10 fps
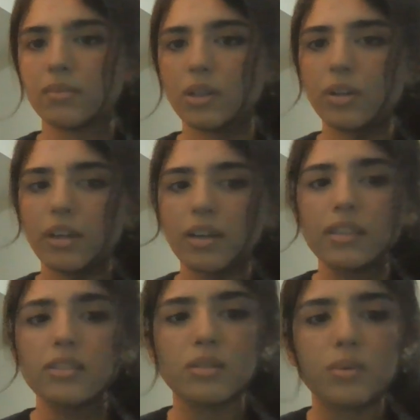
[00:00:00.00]
Okay
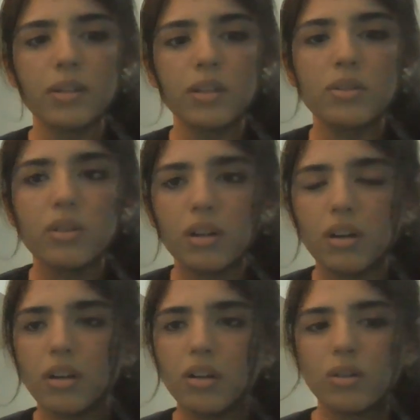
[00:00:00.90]
guys, so we know
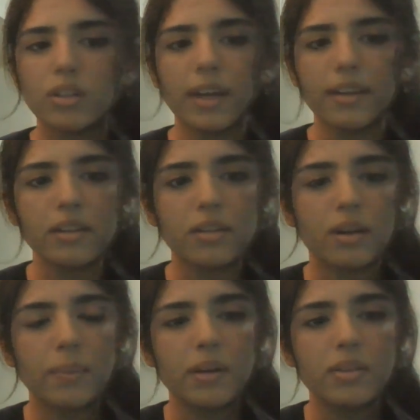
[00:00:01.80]
organic
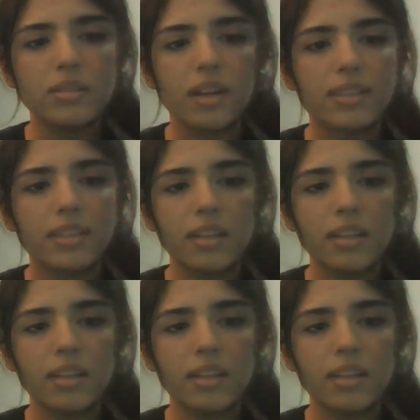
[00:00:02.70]
compounds as